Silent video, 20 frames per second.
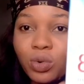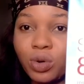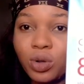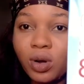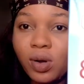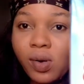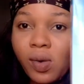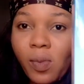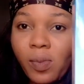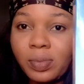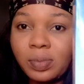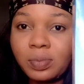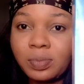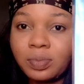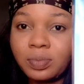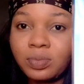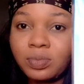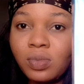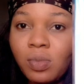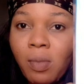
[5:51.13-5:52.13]
one.
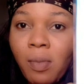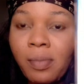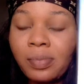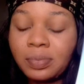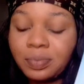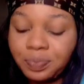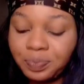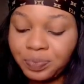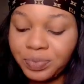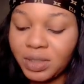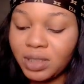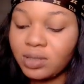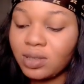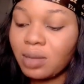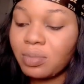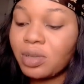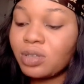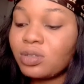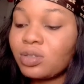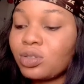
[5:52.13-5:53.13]

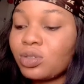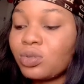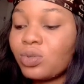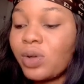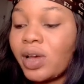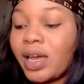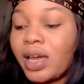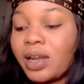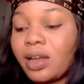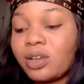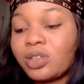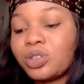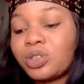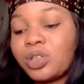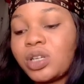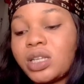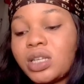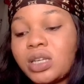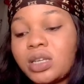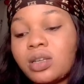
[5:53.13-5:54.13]
So I'm going to go ahead and
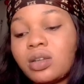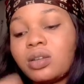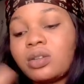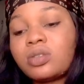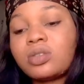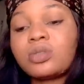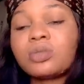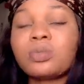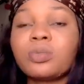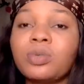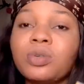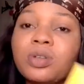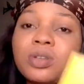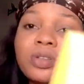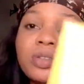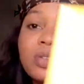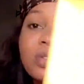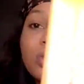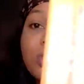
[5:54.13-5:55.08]
show you the next one.